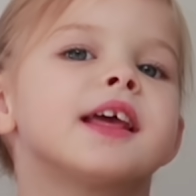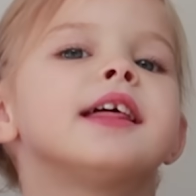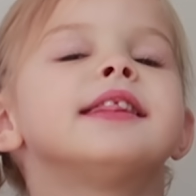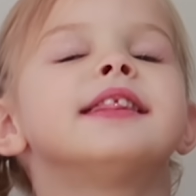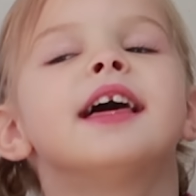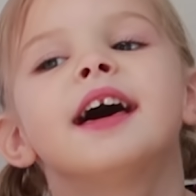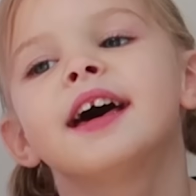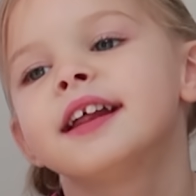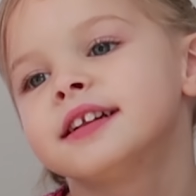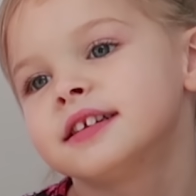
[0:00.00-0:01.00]
And
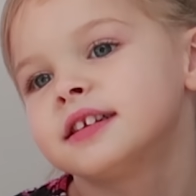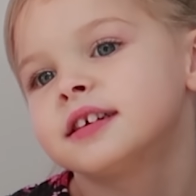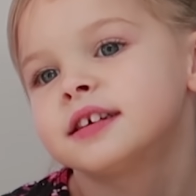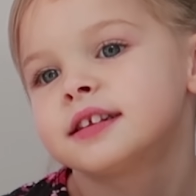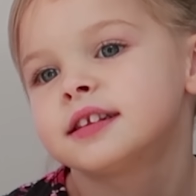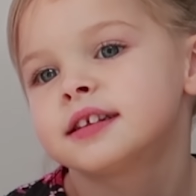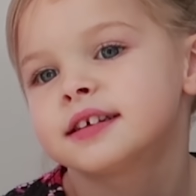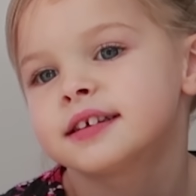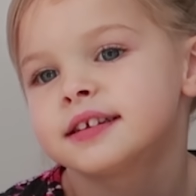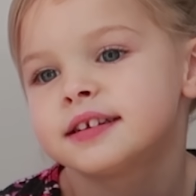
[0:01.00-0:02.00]
then, and
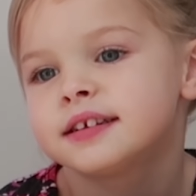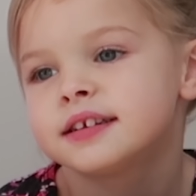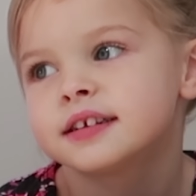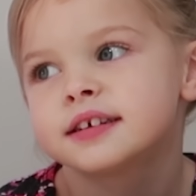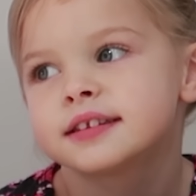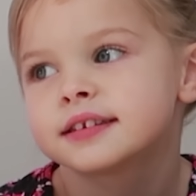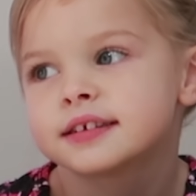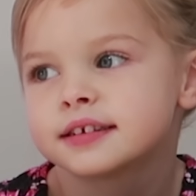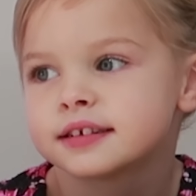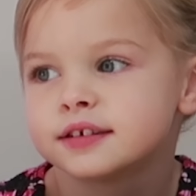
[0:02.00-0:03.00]
then, and
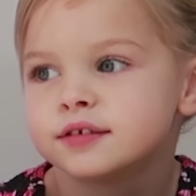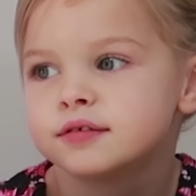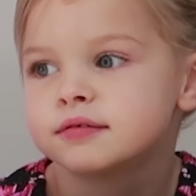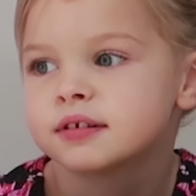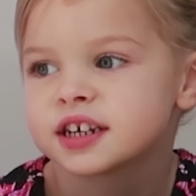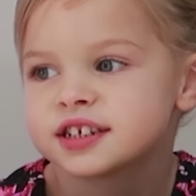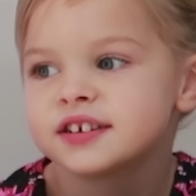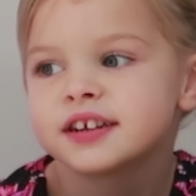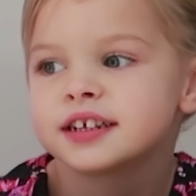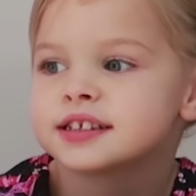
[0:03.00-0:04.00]
then you wash
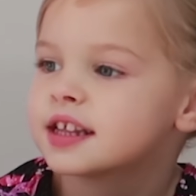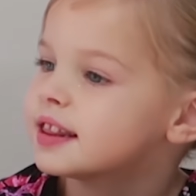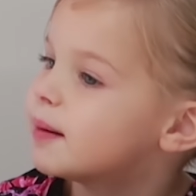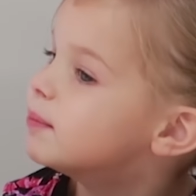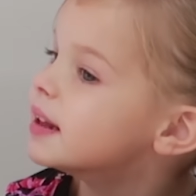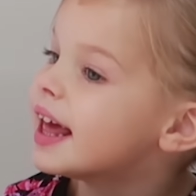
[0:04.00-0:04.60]
your hands in the